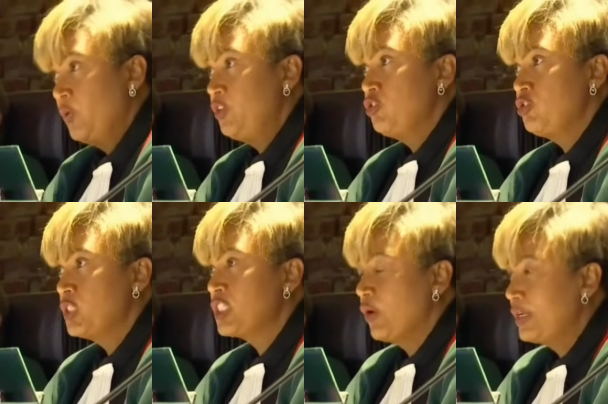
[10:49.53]
when you're
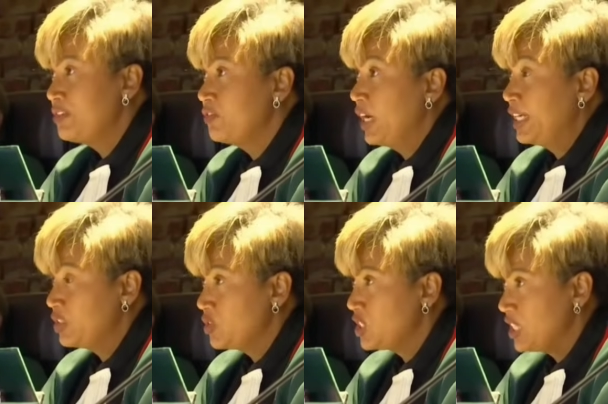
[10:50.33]

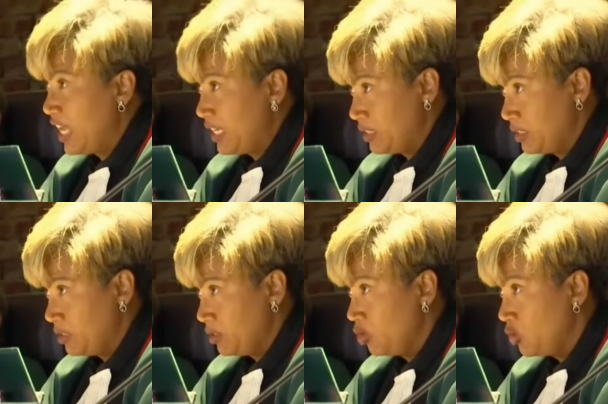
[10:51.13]
disqualified to stand,
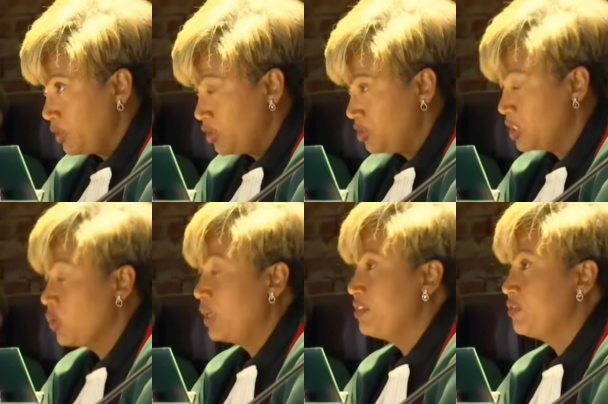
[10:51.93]
when you're
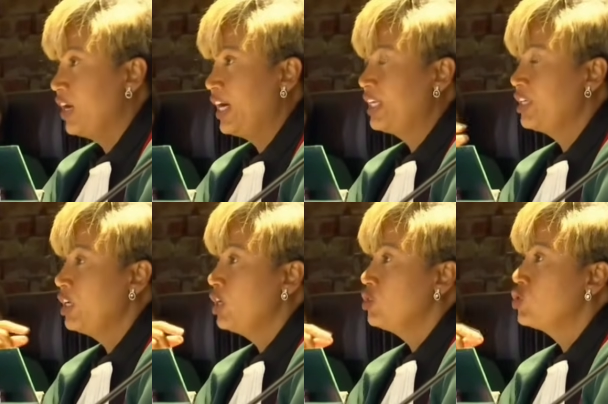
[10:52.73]
disqualified
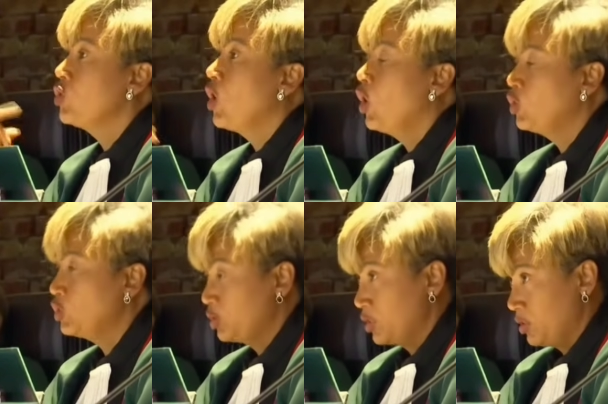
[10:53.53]
to
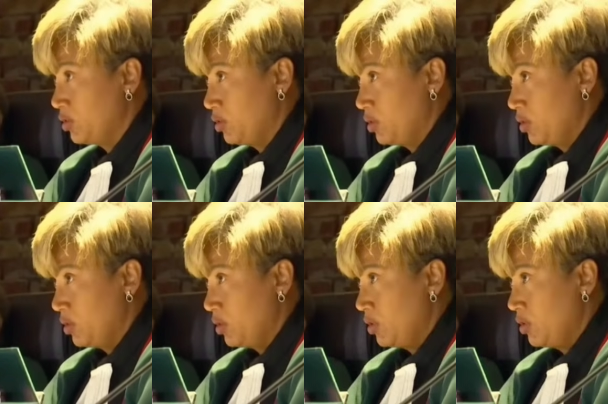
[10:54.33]
hold
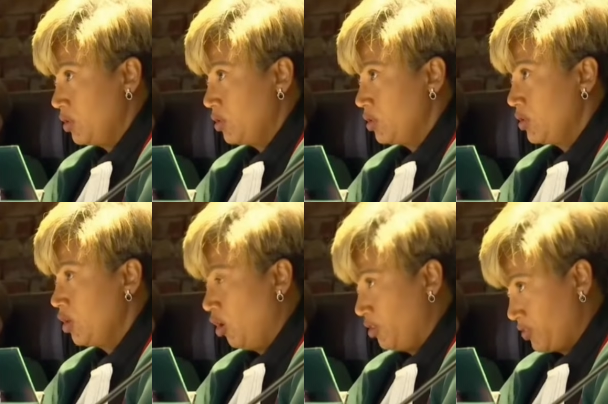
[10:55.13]

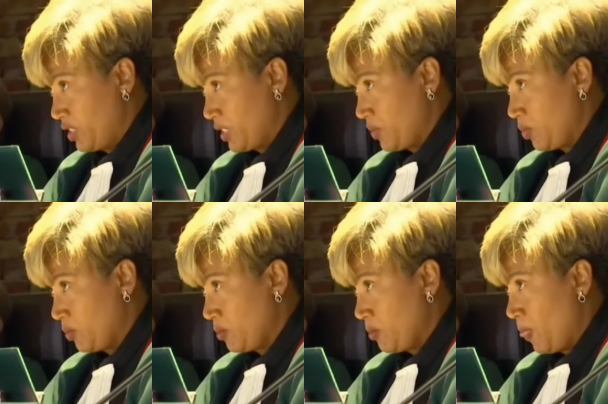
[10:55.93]
office,
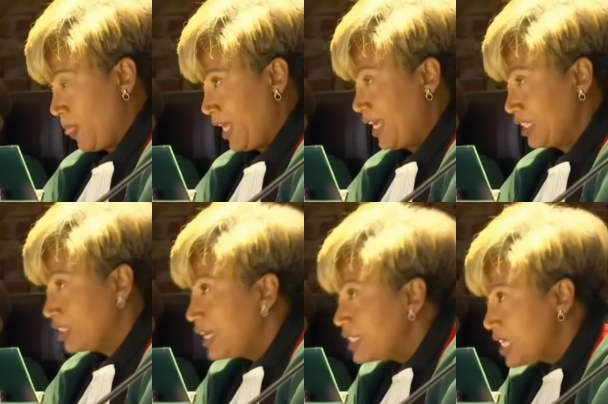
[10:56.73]

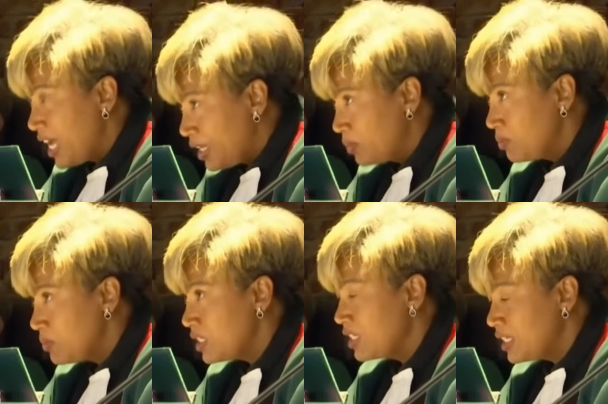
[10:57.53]
at that
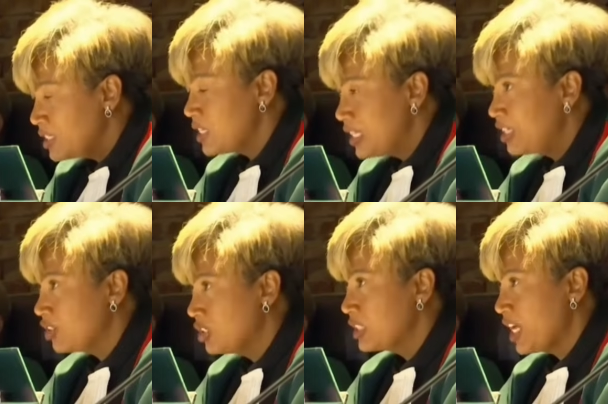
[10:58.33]
time, say that's the
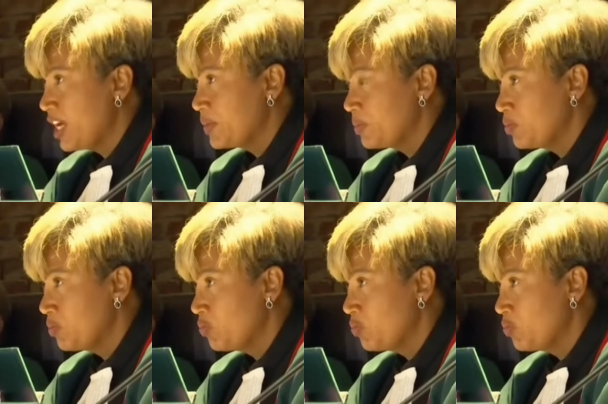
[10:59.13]
election time.